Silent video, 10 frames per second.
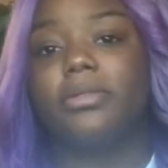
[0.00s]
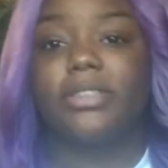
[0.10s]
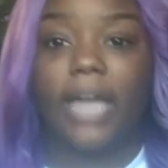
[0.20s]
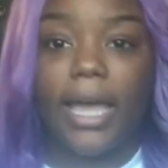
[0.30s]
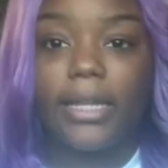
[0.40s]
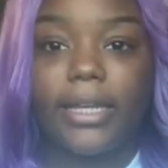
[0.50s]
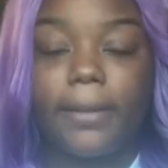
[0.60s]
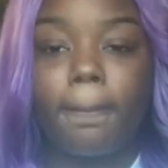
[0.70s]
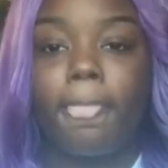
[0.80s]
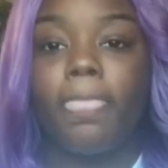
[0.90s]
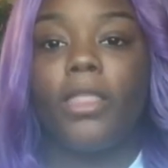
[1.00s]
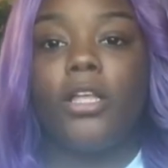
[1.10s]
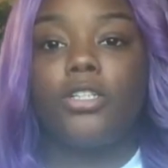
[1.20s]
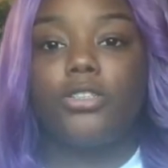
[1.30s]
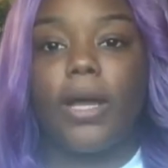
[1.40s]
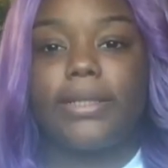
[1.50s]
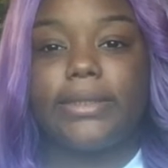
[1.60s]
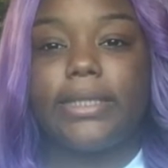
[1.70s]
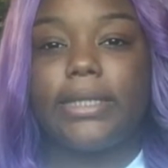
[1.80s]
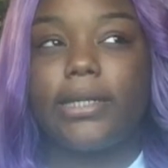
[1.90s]
Styling. So I
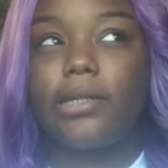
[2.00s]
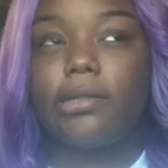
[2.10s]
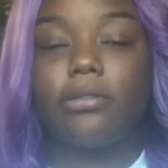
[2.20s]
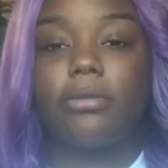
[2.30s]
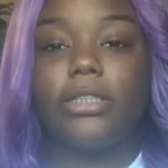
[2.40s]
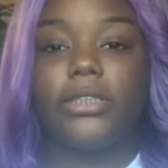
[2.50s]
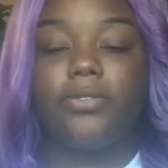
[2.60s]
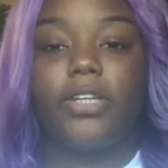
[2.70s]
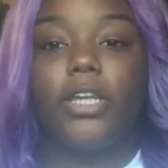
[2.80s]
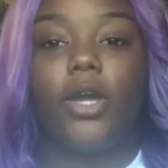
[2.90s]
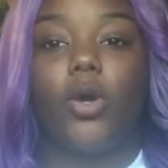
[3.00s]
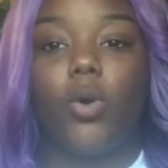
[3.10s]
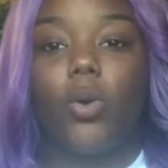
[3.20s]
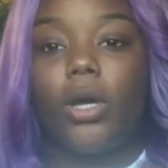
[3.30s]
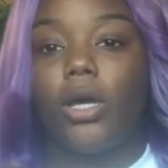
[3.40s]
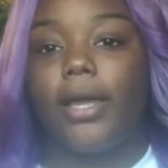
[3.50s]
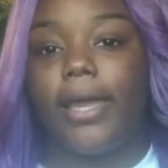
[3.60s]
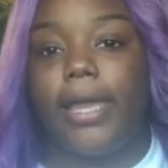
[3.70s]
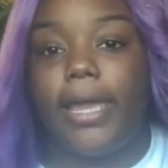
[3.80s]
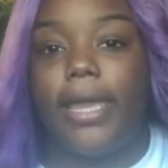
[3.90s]
did come in this video,
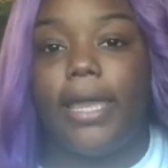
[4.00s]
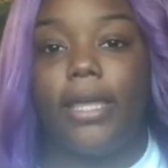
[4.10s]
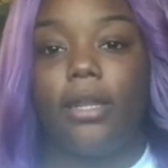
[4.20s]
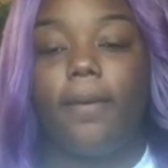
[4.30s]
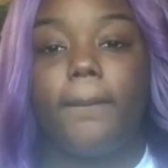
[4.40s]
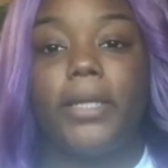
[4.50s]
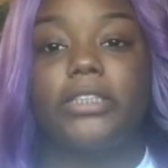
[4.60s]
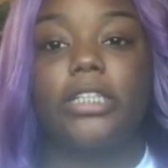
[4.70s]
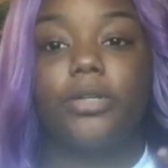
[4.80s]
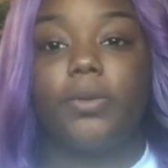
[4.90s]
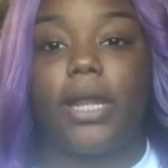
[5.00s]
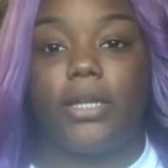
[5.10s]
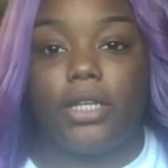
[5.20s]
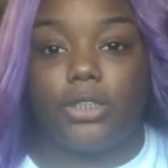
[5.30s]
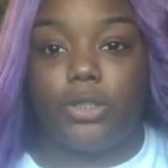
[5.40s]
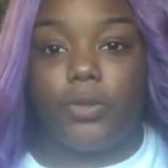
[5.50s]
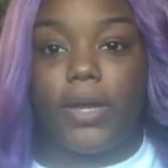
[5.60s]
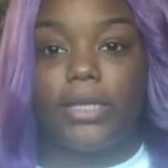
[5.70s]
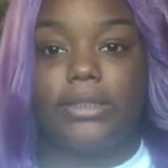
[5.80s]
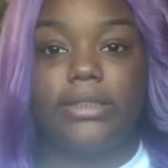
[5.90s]
and basically what I did, so you
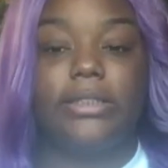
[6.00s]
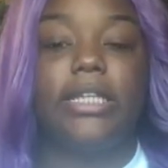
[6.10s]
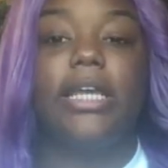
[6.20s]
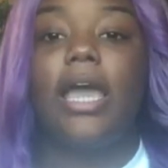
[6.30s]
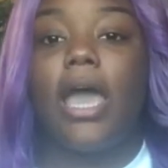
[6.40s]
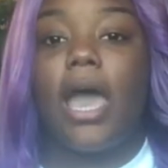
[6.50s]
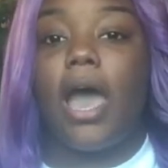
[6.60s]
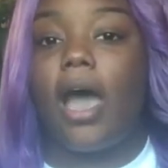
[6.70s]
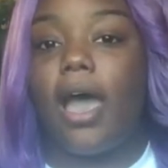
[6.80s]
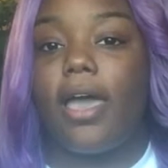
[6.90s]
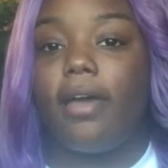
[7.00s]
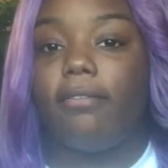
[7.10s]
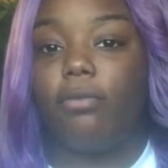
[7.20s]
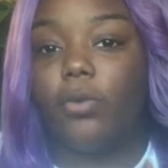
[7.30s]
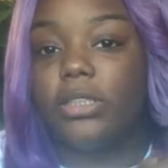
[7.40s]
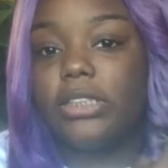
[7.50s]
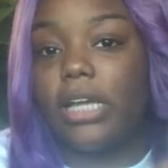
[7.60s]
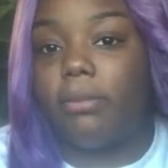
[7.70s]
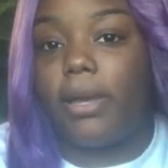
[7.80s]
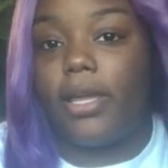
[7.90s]
guys can see, I have one
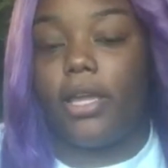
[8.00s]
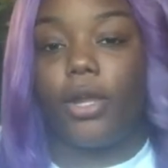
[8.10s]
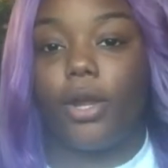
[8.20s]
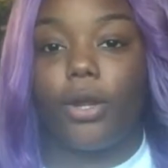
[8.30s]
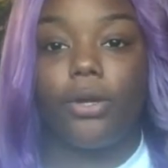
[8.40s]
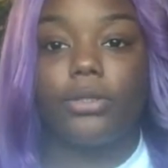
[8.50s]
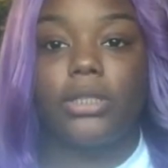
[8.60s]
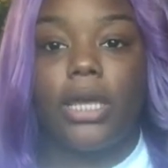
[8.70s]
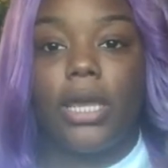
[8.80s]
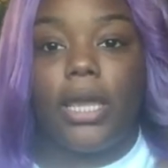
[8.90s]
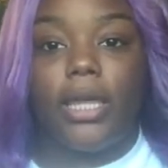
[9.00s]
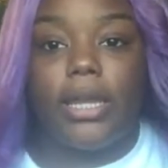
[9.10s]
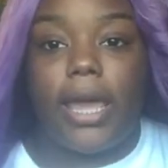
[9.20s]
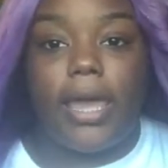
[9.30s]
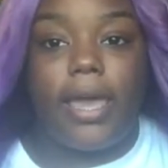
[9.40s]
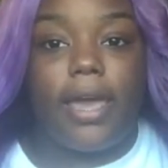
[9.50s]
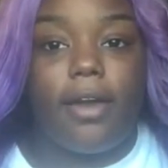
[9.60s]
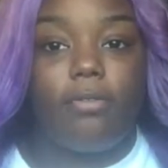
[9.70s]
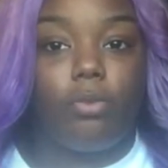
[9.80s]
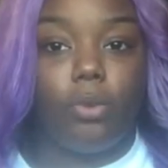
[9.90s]
side of my head curled, and I
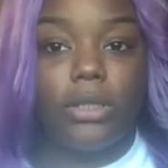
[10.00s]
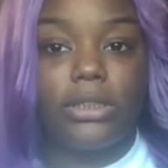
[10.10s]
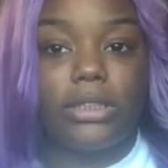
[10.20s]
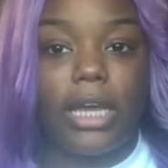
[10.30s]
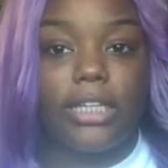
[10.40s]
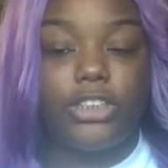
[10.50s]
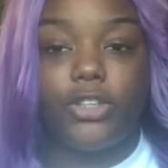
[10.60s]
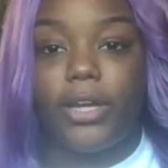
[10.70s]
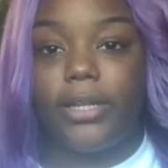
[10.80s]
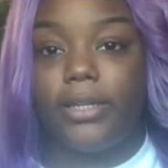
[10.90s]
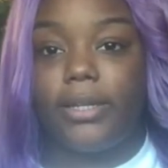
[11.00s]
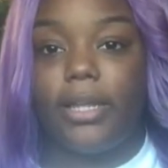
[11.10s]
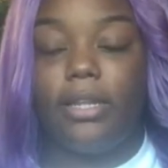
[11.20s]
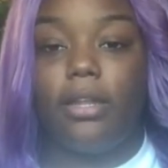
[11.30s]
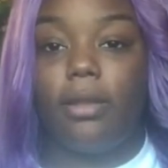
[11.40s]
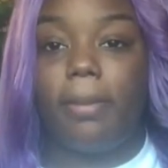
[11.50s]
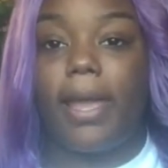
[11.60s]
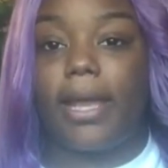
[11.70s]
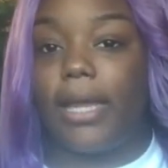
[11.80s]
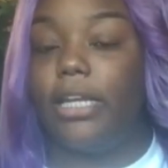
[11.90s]
have one side straightened, and in the
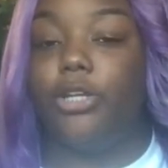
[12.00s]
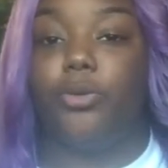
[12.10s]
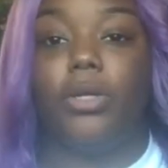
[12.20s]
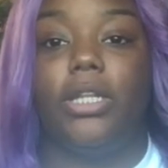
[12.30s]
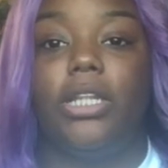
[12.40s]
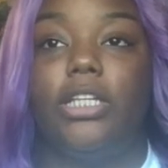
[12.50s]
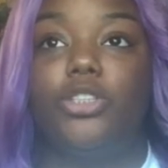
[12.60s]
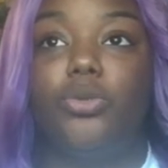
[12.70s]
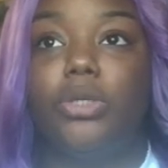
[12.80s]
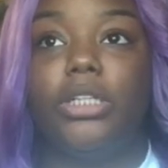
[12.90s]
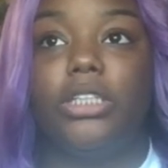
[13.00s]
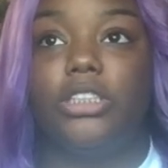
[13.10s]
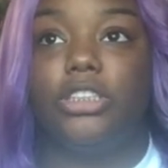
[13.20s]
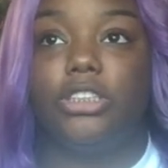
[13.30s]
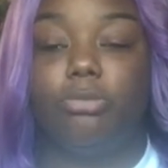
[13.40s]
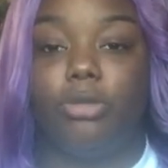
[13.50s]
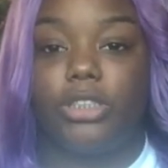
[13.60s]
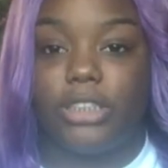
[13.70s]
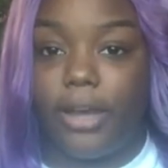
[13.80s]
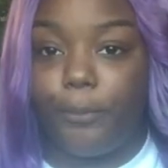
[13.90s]
back I didn't do anything to it. It's just
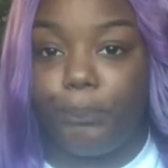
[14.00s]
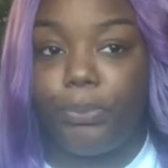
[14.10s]
brushed out.